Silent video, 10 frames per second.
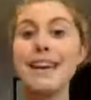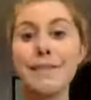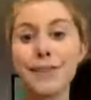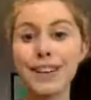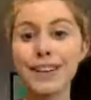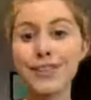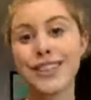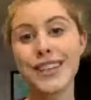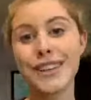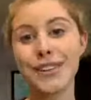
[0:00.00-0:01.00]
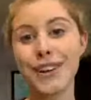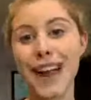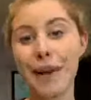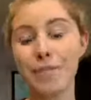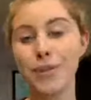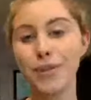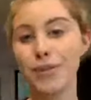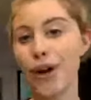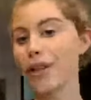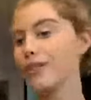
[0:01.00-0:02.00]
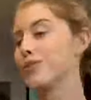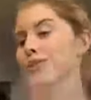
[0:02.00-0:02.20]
If you're interested in learning how to preserve olives,